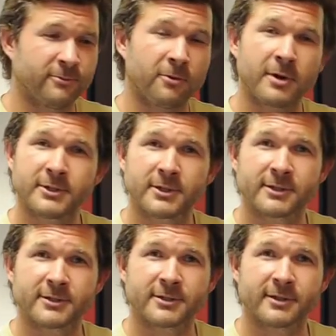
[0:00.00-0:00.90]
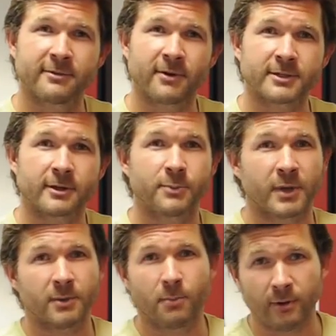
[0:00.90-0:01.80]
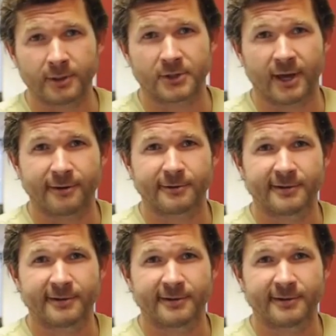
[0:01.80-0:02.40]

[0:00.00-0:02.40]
for instance, if I start speaking Polish now,